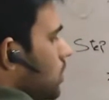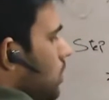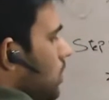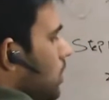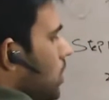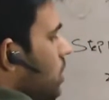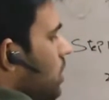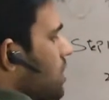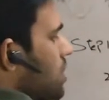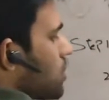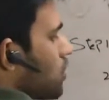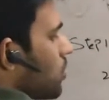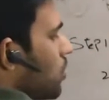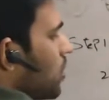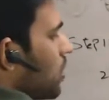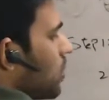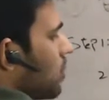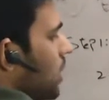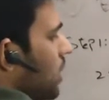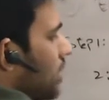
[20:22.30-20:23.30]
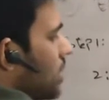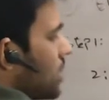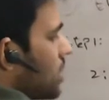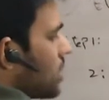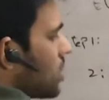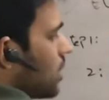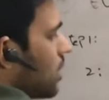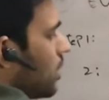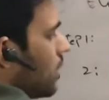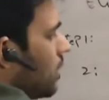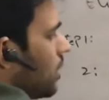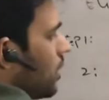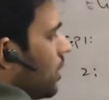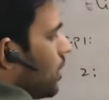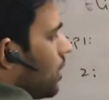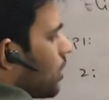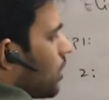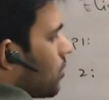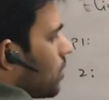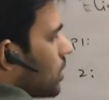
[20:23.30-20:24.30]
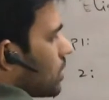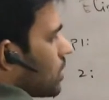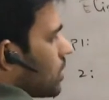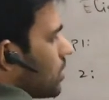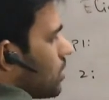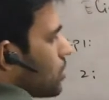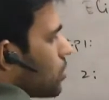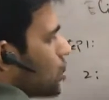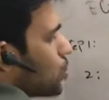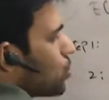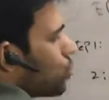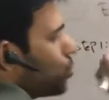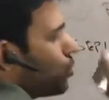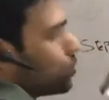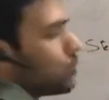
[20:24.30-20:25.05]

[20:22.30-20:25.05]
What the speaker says: Equation 1 minus equation 2.